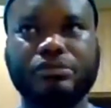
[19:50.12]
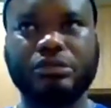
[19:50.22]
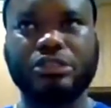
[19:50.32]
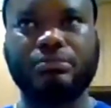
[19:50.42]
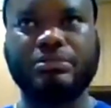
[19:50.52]

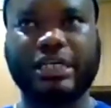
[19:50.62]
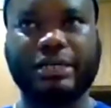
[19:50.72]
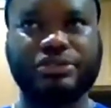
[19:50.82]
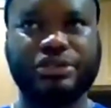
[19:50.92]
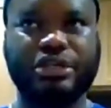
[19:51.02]

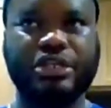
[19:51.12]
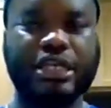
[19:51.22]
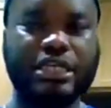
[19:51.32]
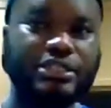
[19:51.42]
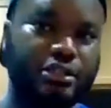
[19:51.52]
Sometimes you can
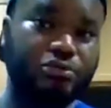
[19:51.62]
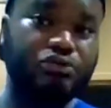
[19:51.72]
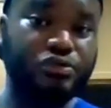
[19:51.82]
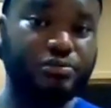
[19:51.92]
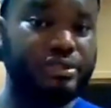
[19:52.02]
get some
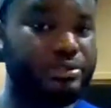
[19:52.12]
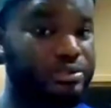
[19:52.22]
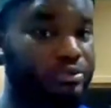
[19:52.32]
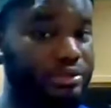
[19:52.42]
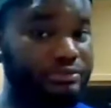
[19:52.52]
room to
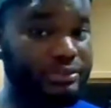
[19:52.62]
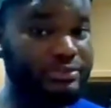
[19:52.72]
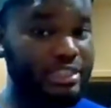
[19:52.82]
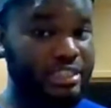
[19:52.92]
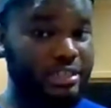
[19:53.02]

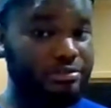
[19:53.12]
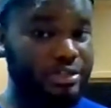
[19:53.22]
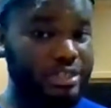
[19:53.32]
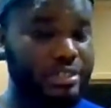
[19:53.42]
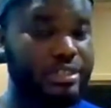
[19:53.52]
350
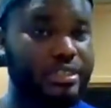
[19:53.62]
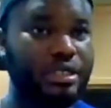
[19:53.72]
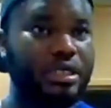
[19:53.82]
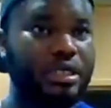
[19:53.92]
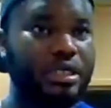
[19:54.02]
degrees,
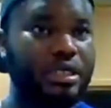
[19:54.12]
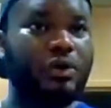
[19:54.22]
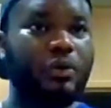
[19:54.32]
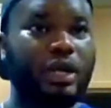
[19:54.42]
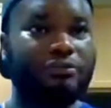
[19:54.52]

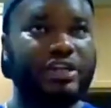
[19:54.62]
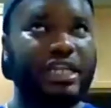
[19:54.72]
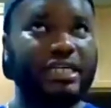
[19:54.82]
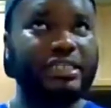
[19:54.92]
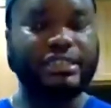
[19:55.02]
but what I've
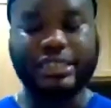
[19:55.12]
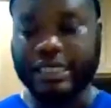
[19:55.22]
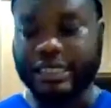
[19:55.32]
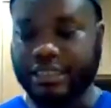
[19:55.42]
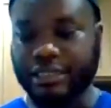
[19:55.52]
realized is
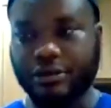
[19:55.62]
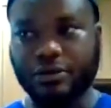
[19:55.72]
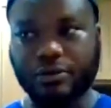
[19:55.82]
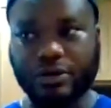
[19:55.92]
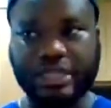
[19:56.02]
anything
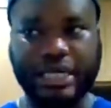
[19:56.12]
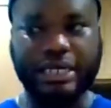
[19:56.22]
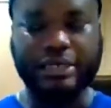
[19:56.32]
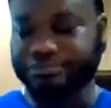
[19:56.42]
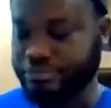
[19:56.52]
lower than